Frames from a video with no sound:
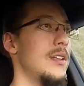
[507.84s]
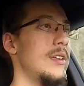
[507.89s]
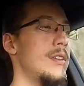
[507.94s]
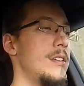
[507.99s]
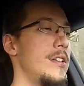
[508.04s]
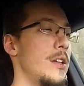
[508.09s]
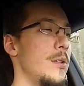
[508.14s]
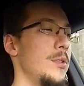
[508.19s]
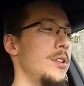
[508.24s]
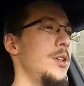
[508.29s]

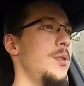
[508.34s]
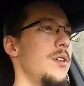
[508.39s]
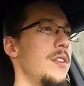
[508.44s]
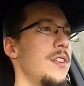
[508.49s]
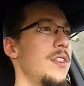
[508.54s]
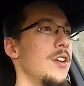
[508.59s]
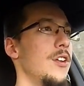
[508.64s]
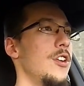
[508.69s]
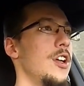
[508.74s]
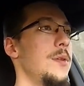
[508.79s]
And we'll do
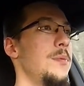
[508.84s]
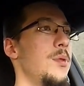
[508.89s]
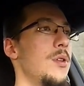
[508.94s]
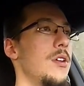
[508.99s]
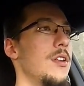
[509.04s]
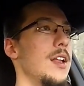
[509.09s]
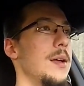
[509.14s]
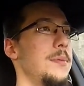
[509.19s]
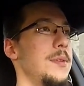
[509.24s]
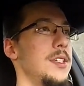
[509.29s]
a 30
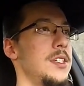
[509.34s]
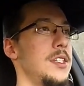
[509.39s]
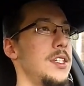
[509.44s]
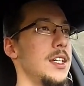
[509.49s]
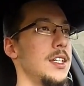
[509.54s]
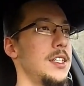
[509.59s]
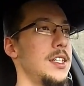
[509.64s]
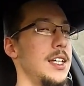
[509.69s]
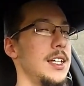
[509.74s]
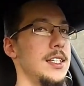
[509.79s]
pull up to
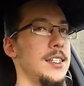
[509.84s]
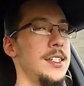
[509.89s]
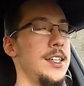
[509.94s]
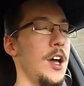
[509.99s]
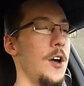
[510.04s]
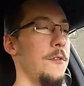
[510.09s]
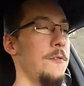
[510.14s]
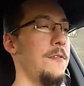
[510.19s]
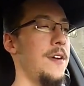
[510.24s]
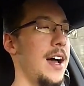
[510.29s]
60 and see
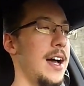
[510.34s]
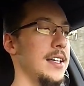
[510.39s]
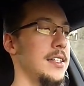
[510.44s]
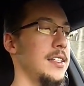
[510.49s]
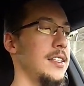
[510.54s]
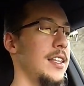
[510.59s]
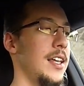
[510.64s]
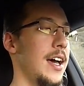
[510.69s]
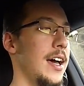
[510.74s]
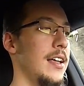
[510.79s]
how
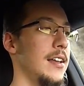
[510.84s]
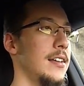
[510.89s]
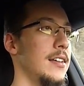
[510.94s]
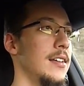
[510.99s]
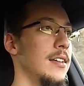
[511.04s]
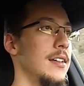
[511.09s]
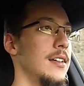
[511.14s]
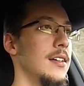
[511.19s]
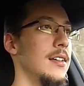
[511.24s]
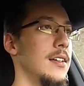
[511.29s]
fast that
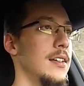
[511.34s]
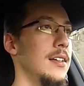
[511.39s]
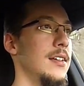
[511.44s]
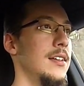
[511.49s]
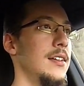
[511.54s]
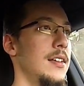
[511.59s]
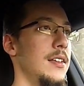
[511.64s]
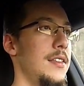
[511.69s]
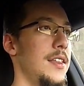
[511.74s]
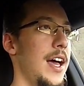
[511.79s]

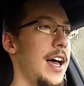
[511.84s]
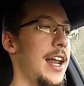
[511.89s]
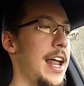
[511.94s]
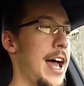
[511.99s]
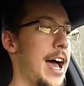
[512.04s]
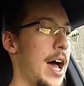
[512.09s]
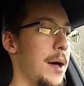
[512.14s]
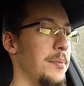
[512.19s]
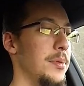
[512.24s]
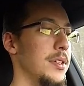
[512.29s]

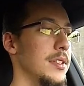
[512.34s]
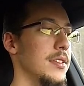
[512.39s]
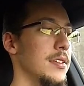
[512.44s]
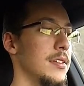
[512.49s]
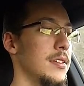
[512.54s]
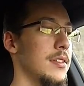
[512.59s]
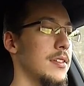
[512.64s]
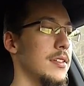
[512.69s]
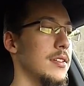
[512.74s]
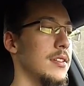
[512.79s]

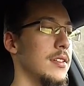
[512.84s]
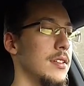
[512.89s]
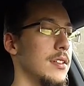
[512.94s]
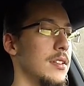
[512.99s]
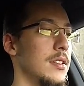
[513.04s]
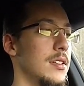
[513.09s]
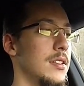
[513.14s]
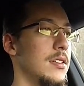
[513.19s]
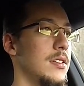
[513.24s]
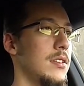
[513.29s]
happens.
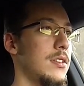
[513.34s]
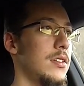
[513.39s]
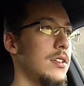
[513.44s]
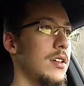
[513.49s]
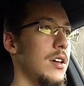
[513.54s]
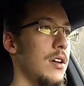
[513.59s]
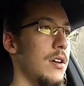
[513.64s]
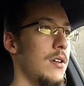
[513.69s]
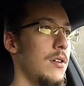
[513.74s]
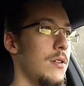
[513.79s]
So,
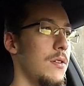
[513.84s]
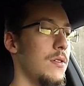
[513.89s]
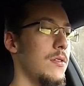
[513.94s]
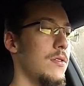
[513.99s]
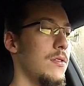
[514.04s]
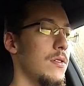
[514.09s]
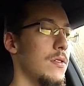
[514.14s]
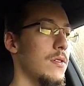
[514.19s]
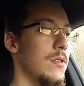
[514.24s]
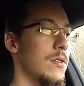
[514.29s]

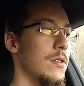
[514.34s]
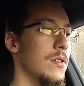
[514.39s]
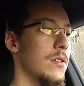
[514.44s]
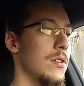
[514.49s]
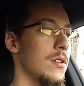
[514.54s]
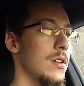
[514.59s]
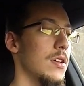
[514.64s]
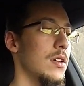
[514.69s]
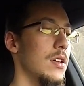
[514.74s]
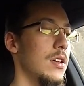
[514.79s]

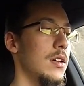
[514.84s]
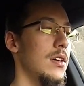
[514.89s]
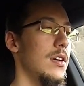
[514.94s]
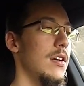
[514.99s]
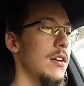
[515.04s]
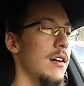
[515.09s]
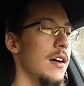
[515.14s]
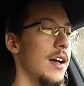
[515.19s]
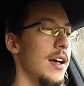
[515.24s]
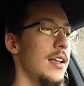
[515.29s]

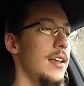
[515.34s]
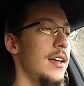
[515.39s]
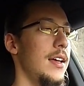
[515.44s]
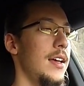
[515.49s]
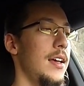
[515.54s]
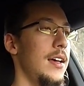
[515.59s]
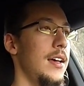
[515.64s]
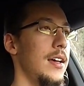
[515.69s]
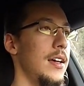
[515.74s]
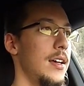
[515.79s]
all right,
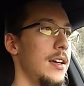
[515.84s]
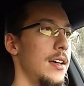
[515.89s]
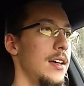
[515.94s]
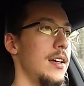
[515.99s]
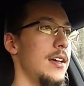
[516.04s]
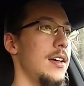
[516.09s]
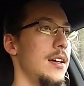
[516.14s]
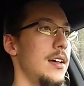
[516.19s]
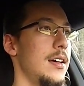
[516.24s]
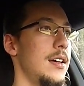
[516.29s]

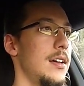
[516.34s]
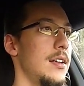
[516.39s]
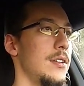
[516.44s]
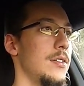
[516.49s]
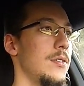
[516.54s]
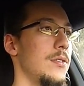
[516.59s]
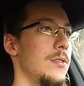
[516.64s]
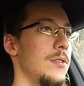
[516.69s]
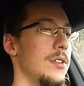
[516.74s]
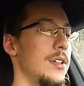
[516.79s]
and
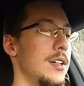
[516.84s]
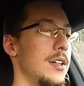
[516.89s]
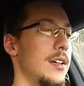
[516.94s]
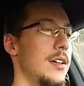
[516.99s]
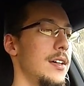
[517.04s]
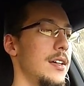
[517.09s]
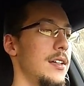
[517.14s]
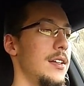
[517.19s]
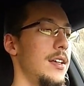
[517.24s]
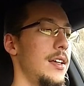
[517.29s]
hold
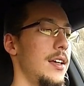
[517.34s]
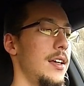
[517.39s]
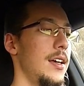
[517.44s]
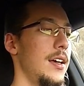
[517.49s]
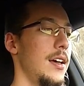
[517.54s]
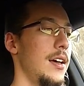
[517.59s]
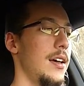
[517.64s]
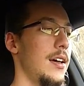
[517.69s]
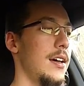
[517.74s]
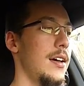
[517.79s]
on,
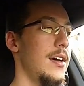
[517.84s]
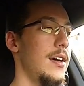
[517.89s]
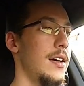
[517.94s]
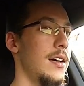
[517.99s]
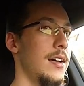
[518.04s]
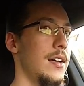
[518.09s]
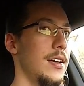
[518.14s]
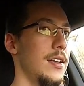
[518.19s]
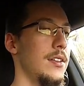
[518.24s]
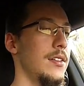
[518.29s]

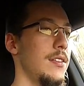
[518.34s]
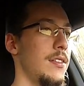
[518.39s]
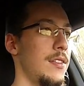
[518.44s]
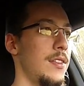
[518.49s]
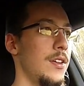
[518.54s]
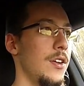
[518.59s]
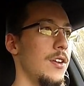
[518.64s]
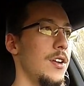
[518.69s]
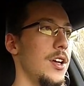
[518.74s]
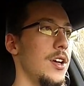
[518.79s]
and
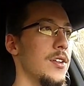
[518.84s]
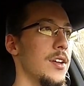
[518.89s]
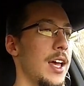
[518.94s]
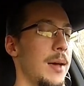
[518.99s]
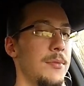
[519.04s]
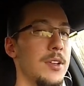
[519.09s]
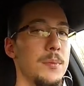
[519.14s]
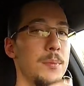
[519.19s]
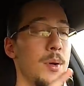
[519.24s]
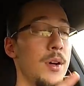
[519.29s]
30. Okay, I'm
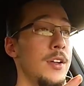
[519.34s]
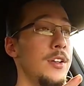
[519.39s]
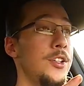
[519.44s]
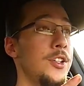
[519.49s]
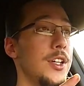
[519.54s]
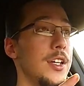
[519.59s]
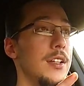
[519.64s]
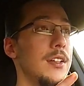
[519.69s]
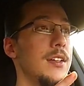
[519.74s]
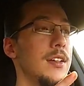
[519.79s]
gonna punch
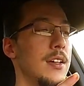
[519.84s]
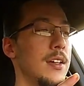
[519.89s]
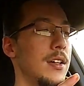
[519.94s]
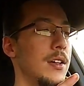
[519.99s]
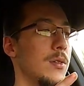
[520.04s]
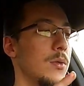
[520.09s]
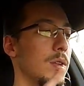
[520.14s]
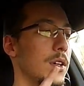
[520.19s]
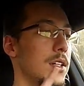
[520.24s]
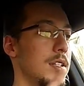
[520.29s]
it.
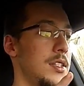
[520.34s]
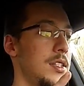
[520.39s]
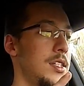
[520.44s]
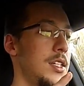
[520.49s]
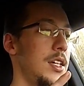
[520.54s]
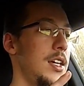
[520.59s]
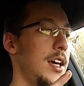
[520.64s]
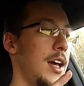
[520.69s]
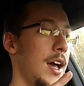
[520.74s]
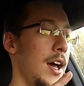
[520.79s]
We're gonna
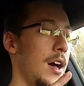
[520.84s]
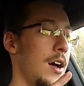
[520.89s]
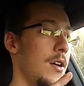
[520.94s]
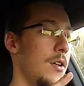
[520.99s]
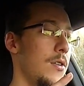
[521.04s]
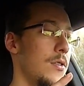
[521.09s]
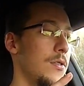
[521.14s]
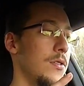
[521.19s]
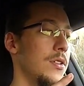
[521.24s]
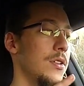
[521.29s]
see how